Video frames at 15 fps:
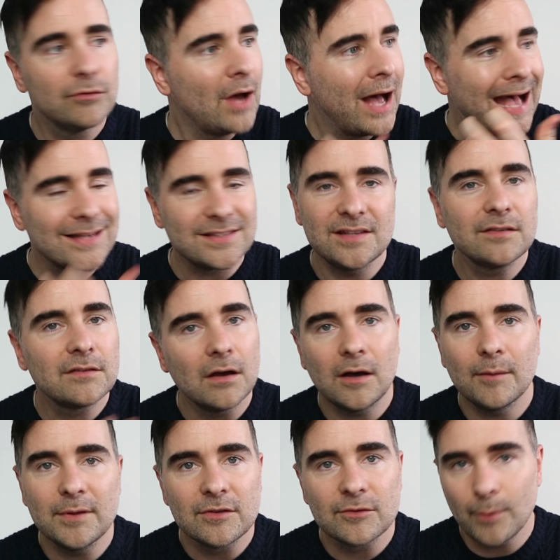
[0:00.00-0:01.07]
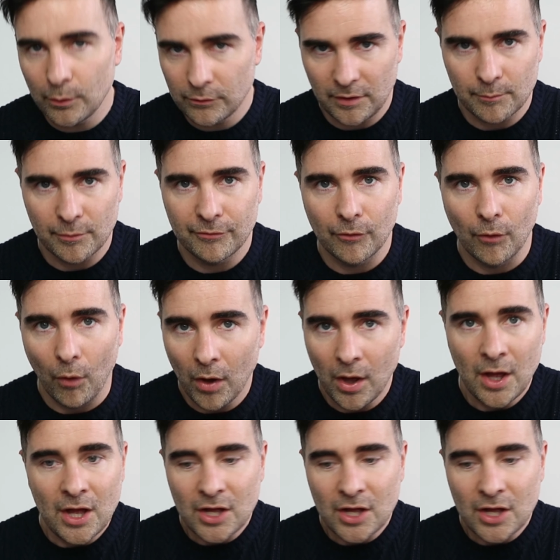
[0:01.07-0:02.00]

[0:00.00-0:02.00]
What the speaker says: Has this car been smoked in before?